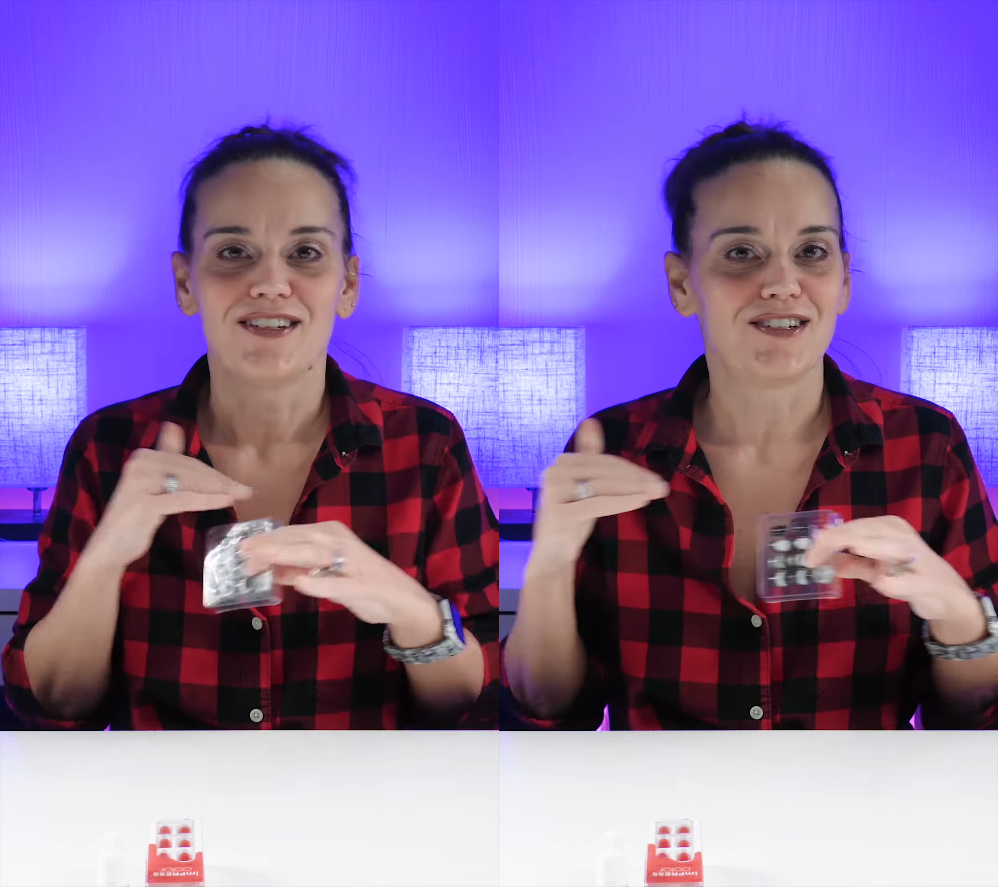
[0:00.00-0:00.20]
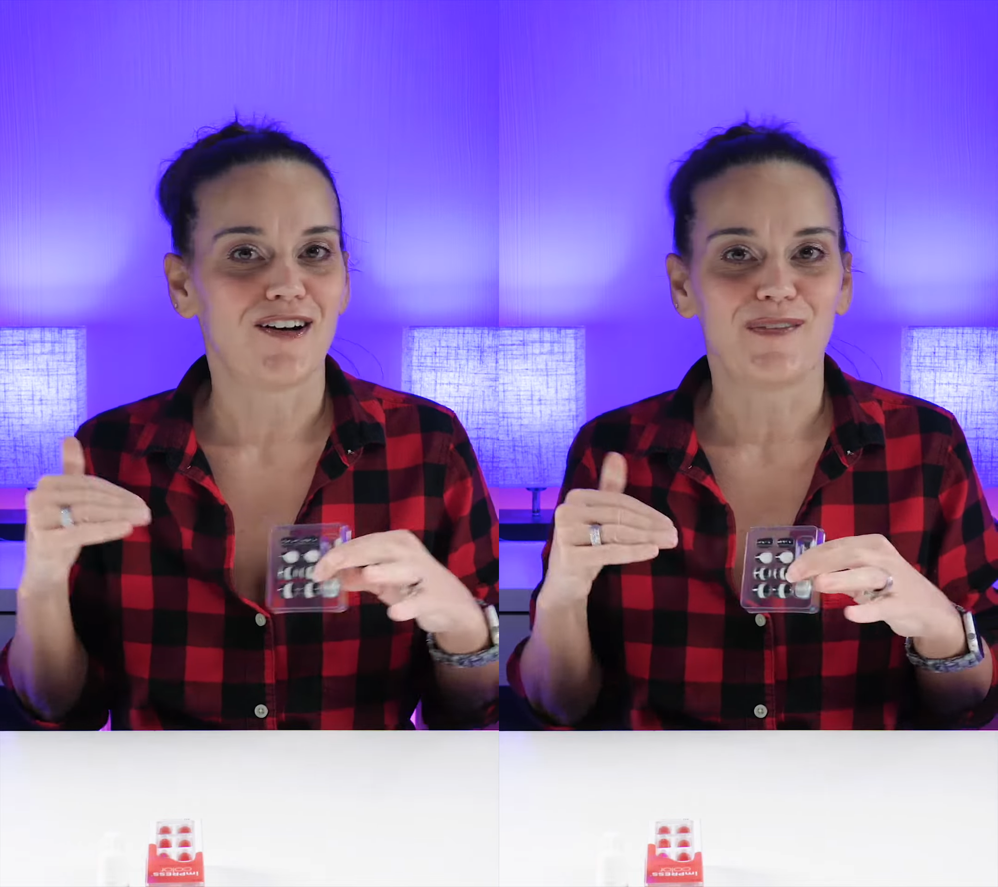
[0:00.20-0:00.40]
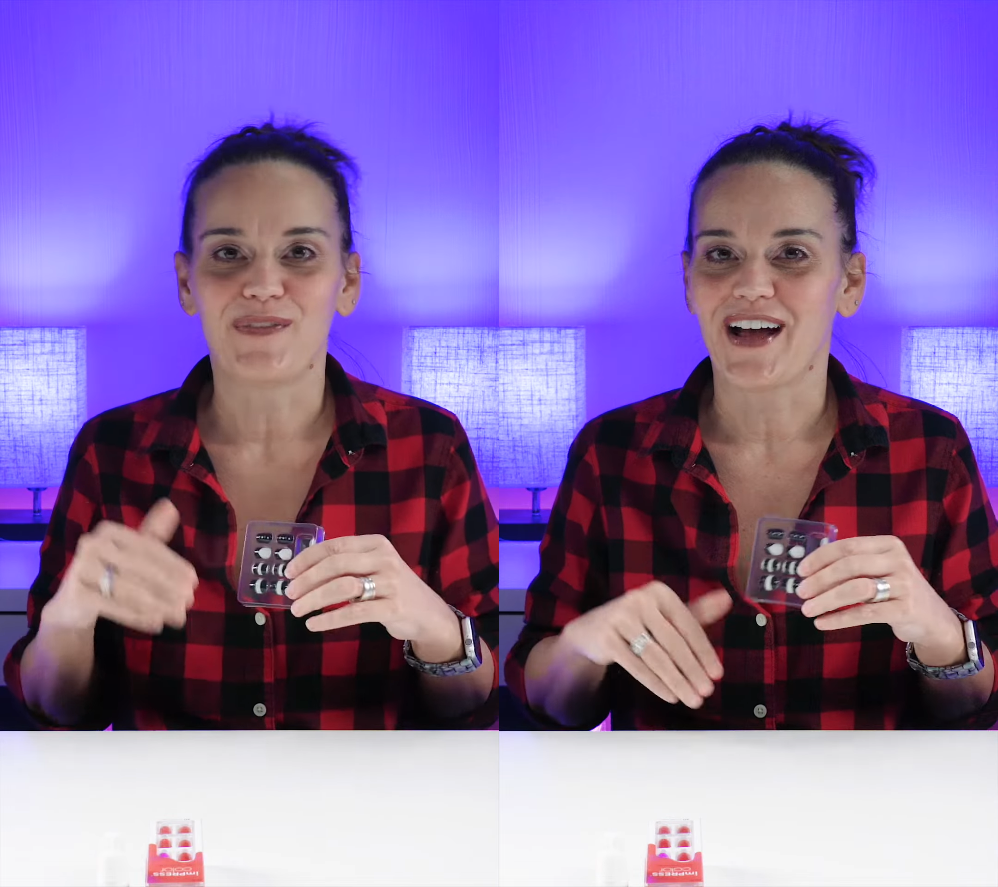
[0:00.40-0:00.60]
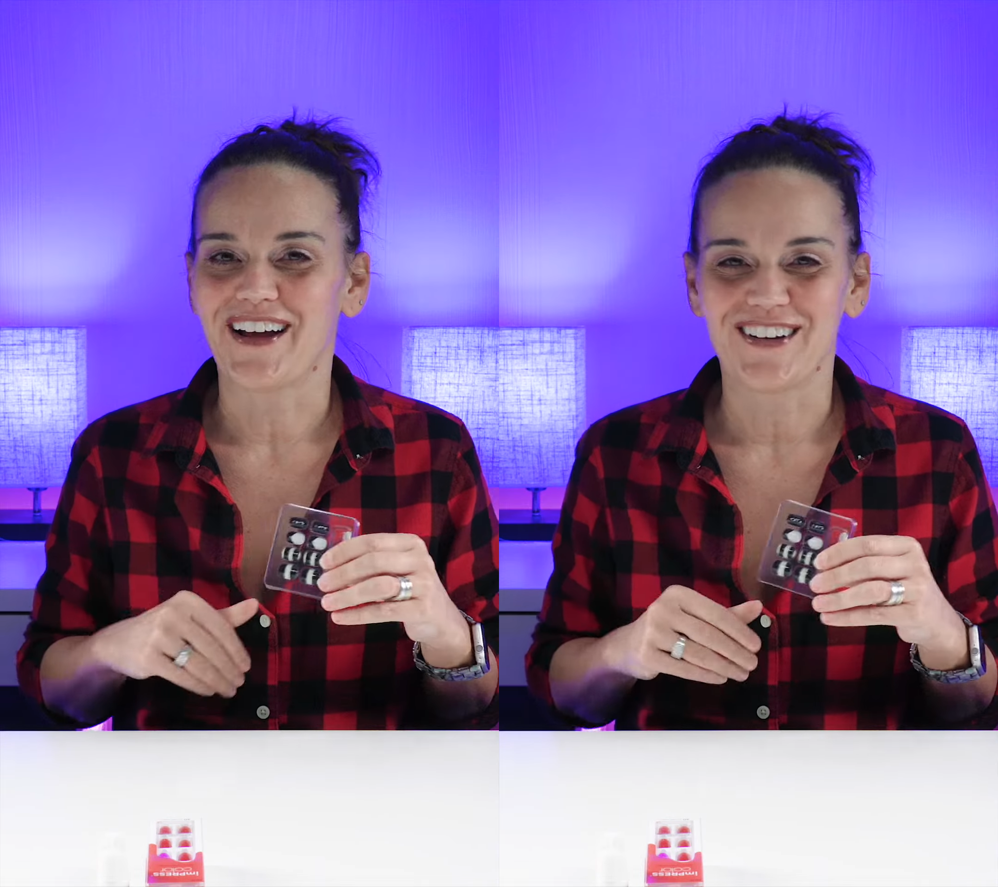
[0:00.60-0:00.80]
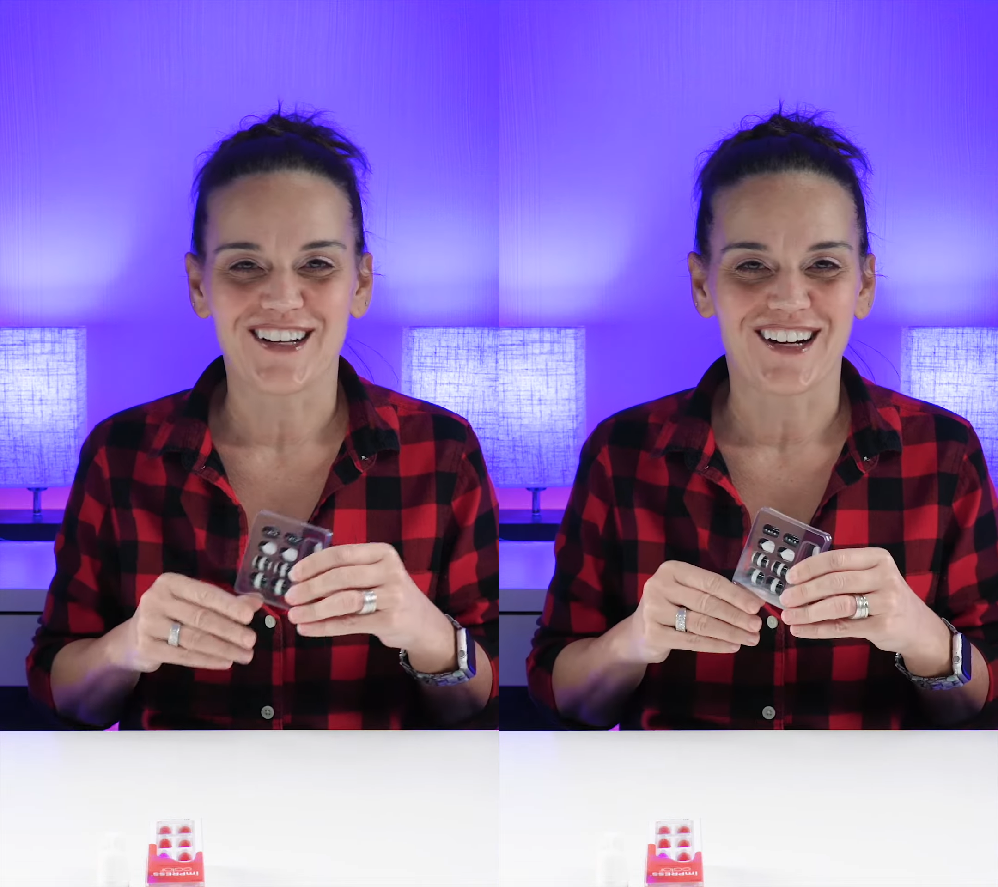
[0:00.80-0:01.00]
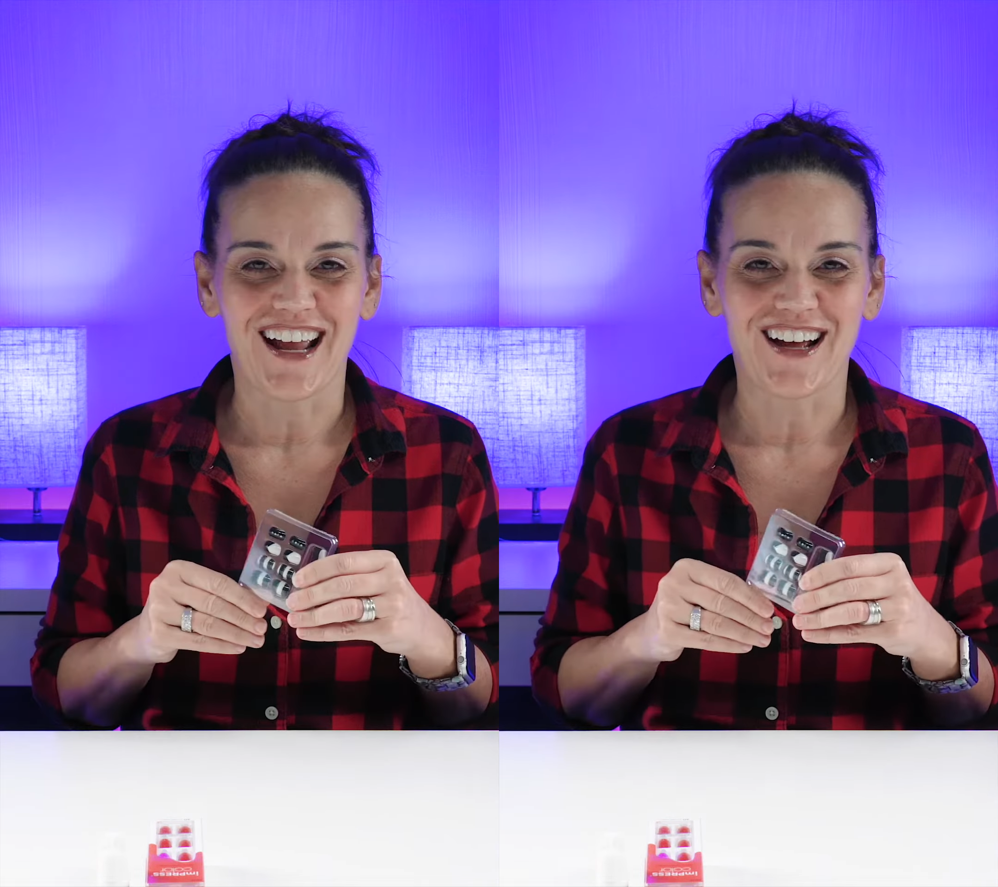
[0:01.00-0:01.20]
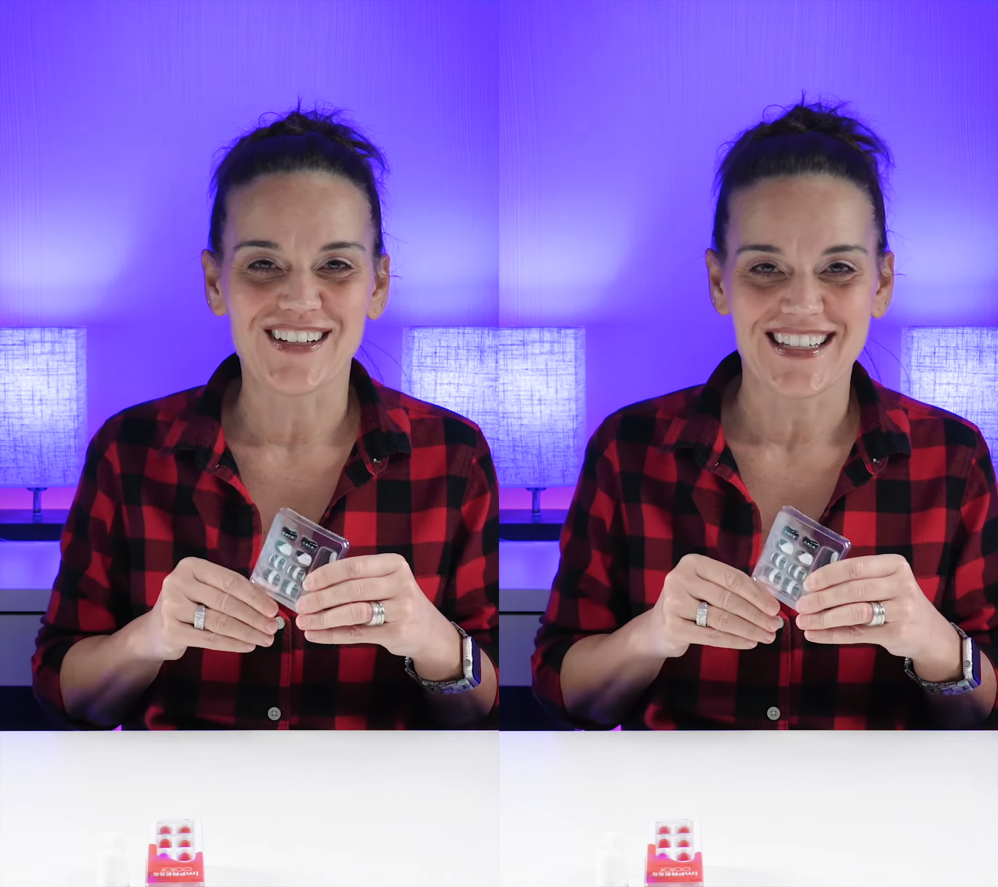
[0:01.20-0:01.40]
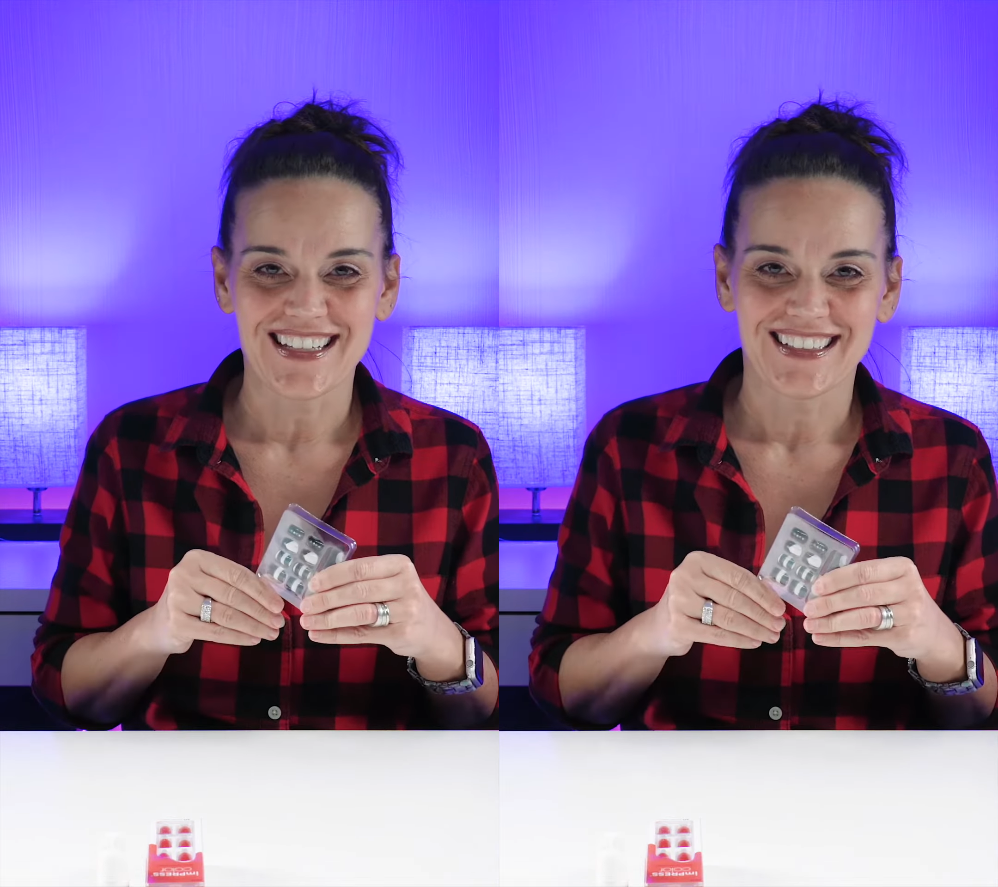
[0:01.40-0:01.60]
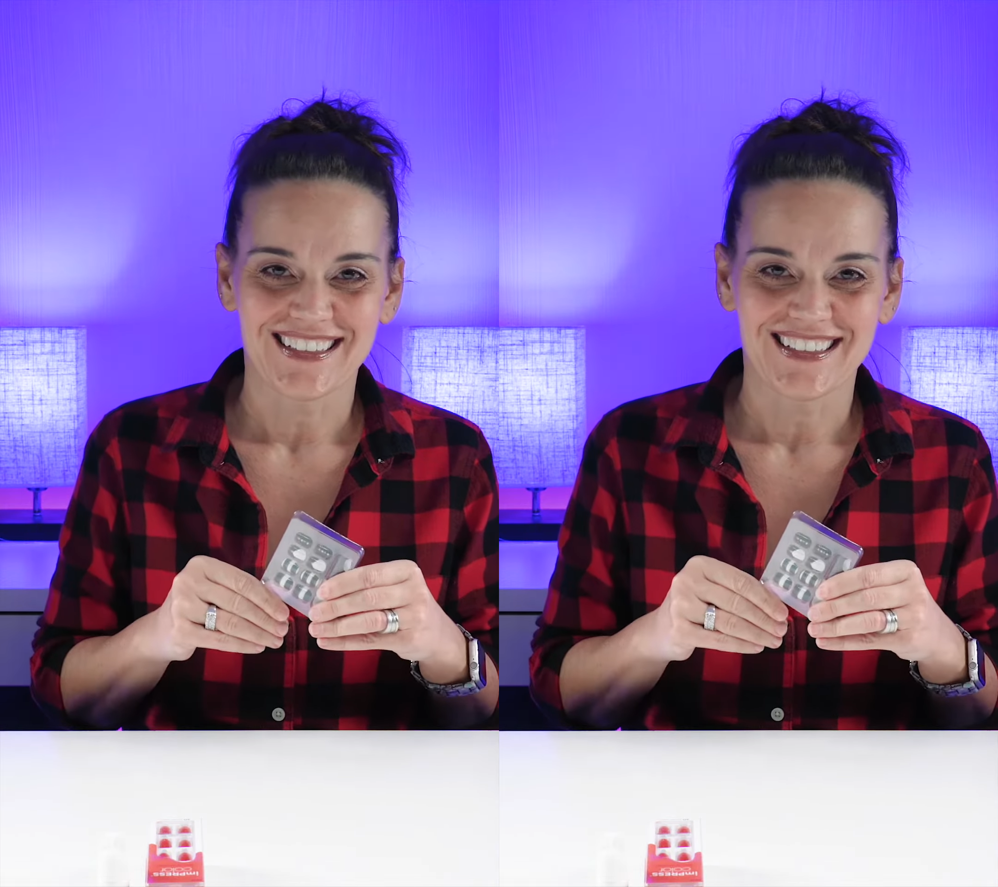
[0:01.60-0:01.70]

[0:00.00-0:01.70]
don't file your nails.